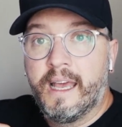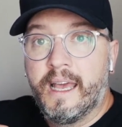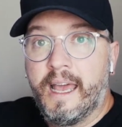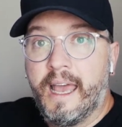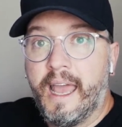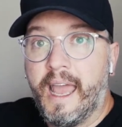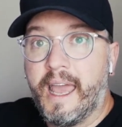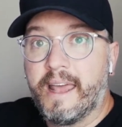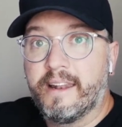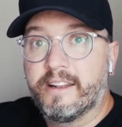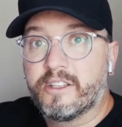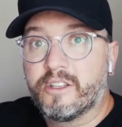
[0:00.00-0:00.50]

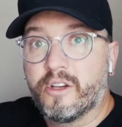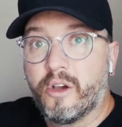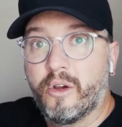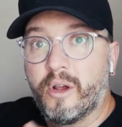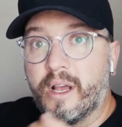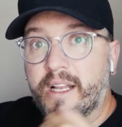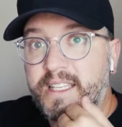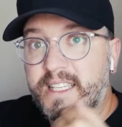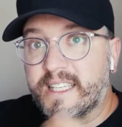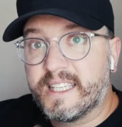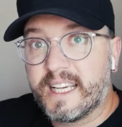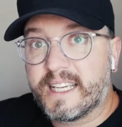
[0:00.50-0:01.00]
And so
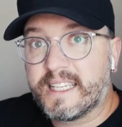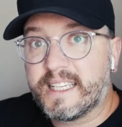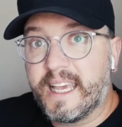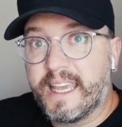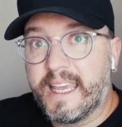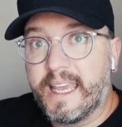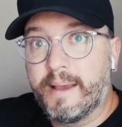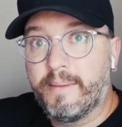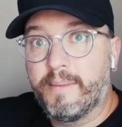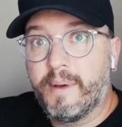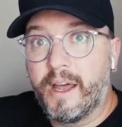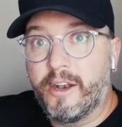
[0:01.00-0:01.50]
at 6
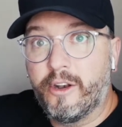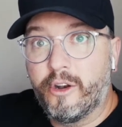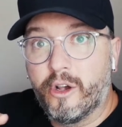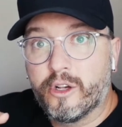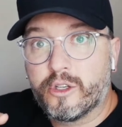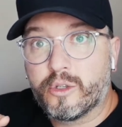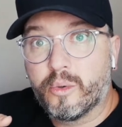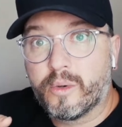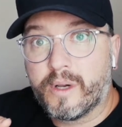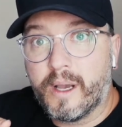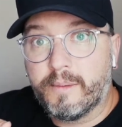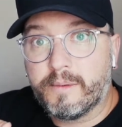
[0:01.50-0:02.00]
a.m. a
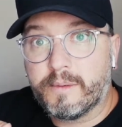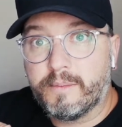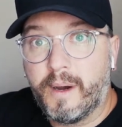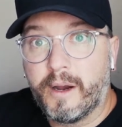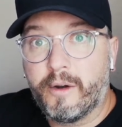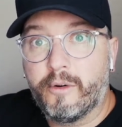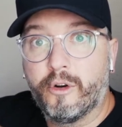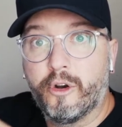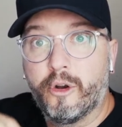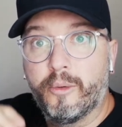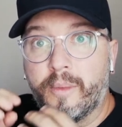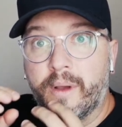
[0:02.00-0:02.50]
nurse will come to my
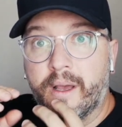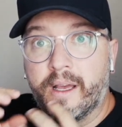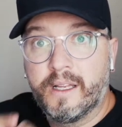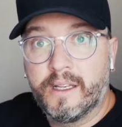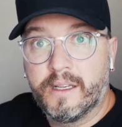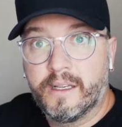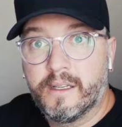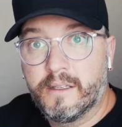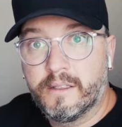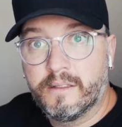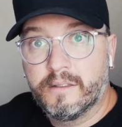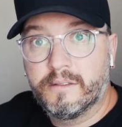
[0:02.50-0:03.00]
room,
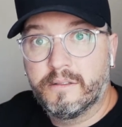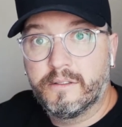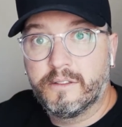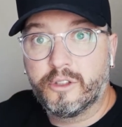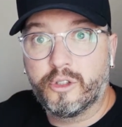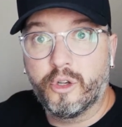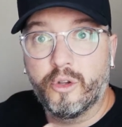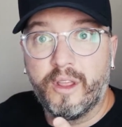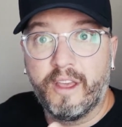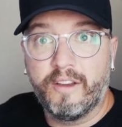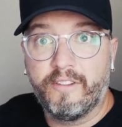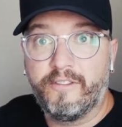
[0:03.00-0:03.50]

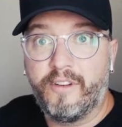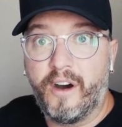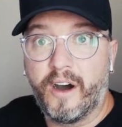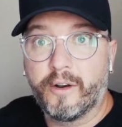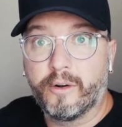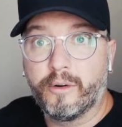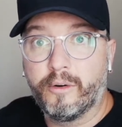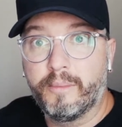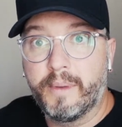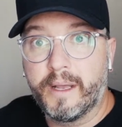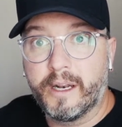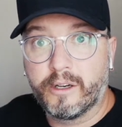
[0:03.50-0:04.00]
do their
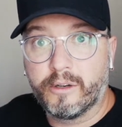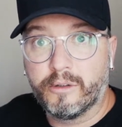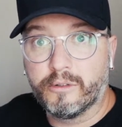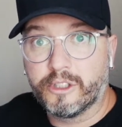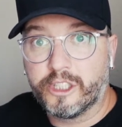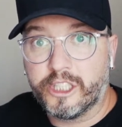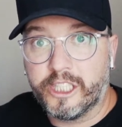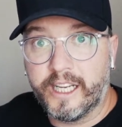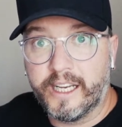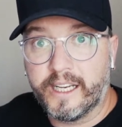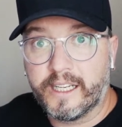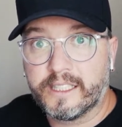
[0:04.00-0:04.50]
final medical
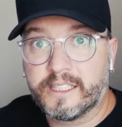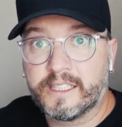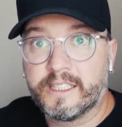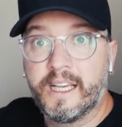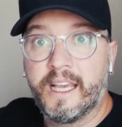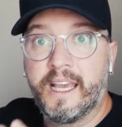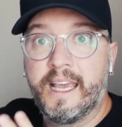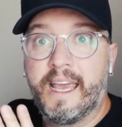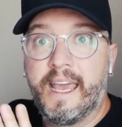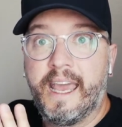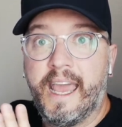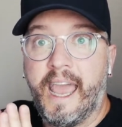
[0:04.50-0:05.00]
checks,
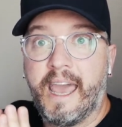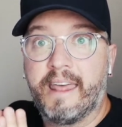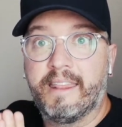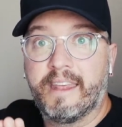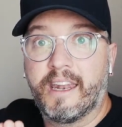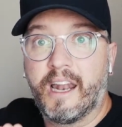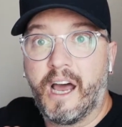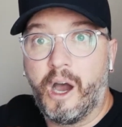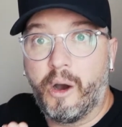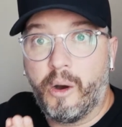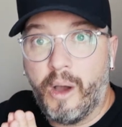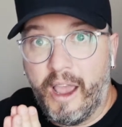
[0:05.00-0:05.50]
and then
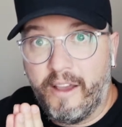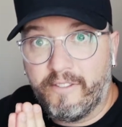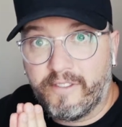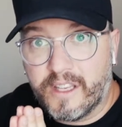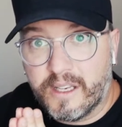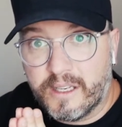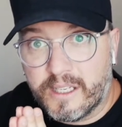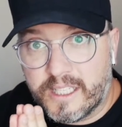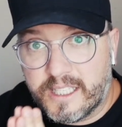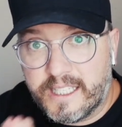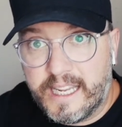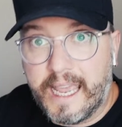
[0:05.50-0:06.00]
I'll have
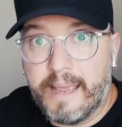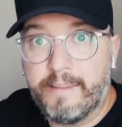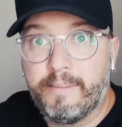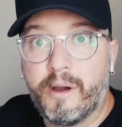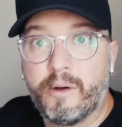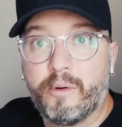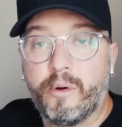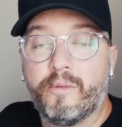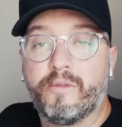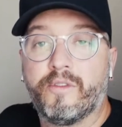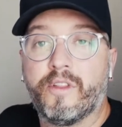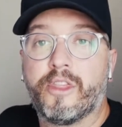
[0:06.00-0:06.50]
to stay in my
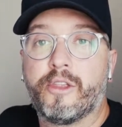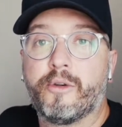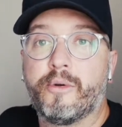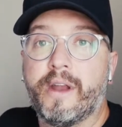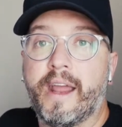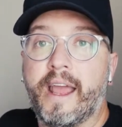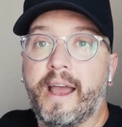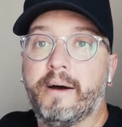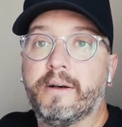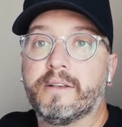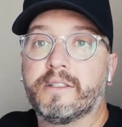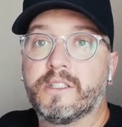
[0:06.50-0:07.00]
room for 3
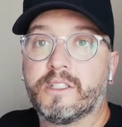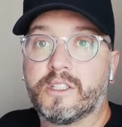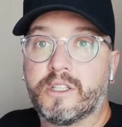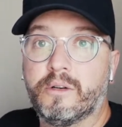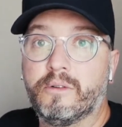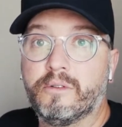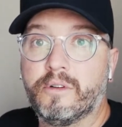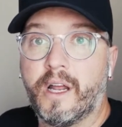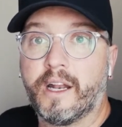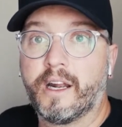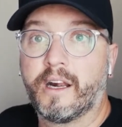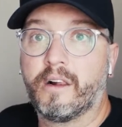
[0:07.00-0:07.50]
hours until
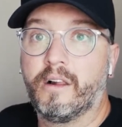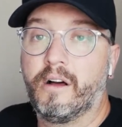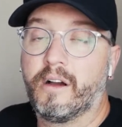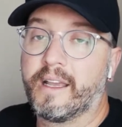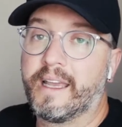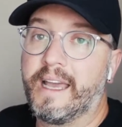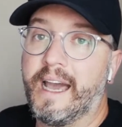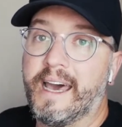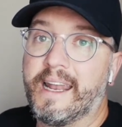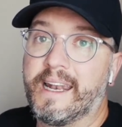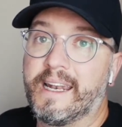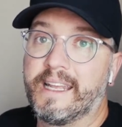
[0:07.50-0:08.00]
9 o'clock,
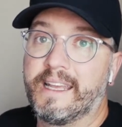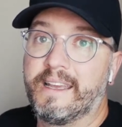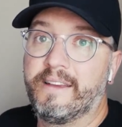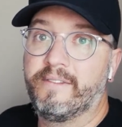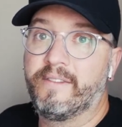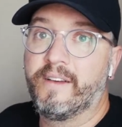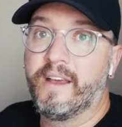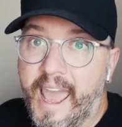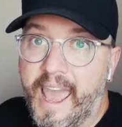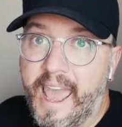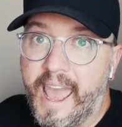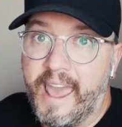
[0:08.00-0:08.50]
can't leave.
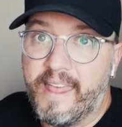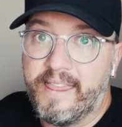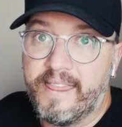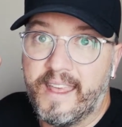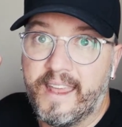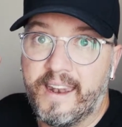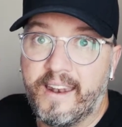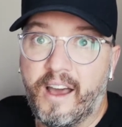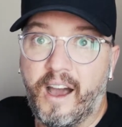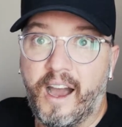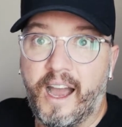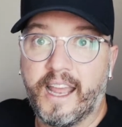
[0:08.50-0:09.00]
And
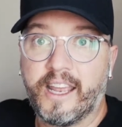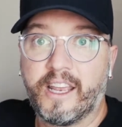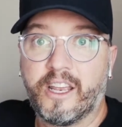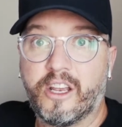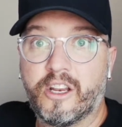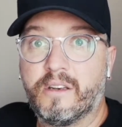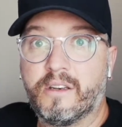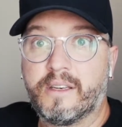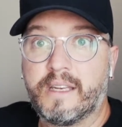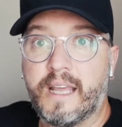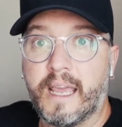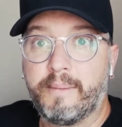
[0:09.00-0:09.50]
then I
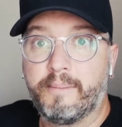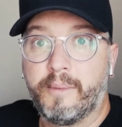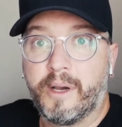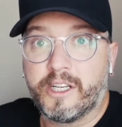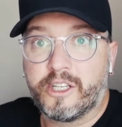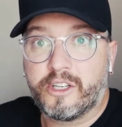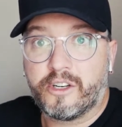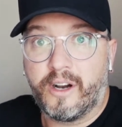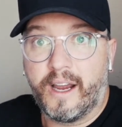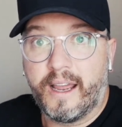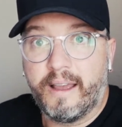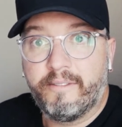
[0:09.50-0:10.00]
take my
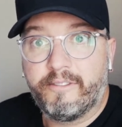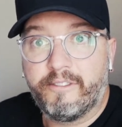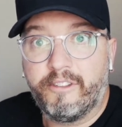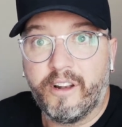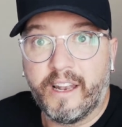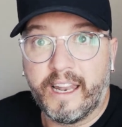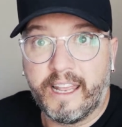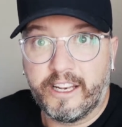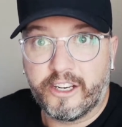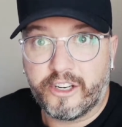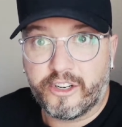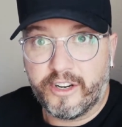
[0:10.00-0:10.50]
triumphal
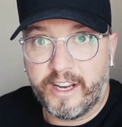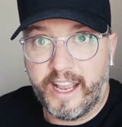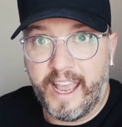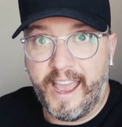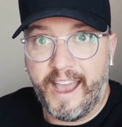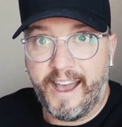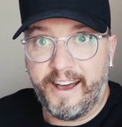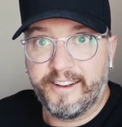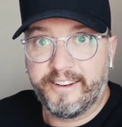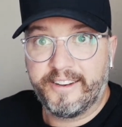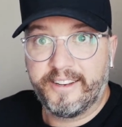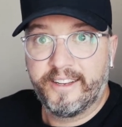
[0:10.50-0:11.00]
entry
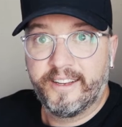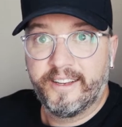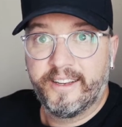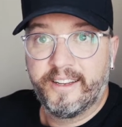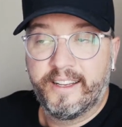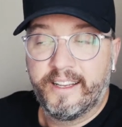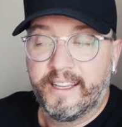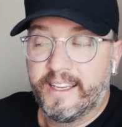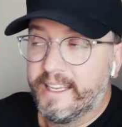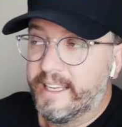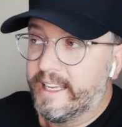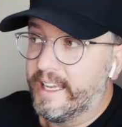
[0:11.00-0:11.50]
out
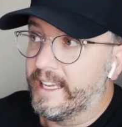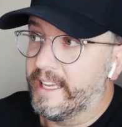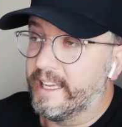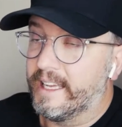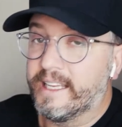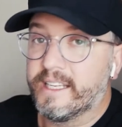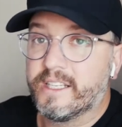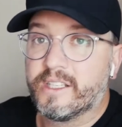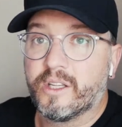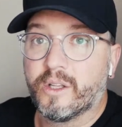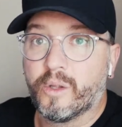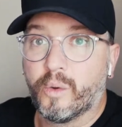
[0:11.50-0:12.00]

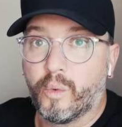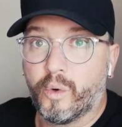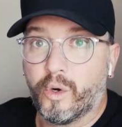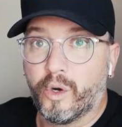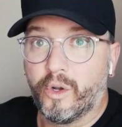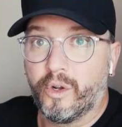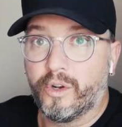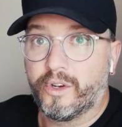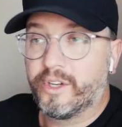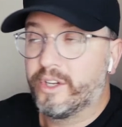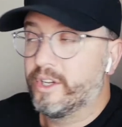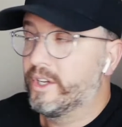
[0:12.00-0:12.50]
into the
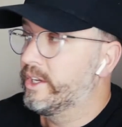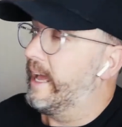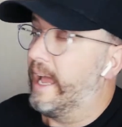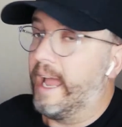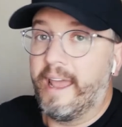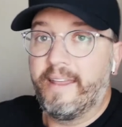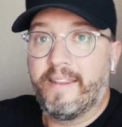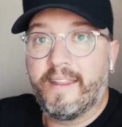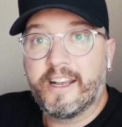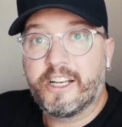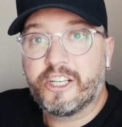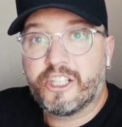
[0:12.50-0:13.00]
world,
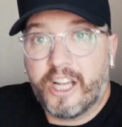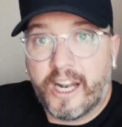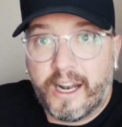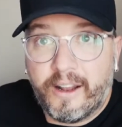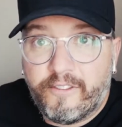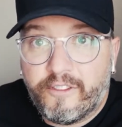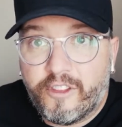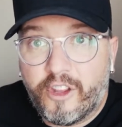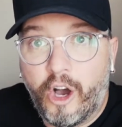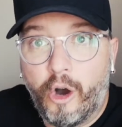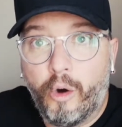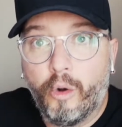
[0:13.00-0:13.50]
and they shut
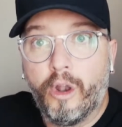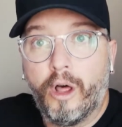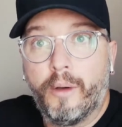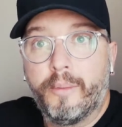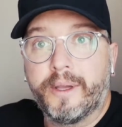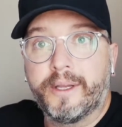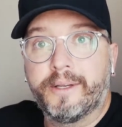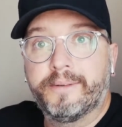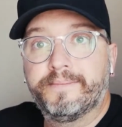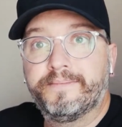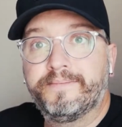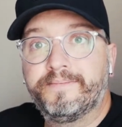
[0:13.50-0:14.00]
off the whole lobby.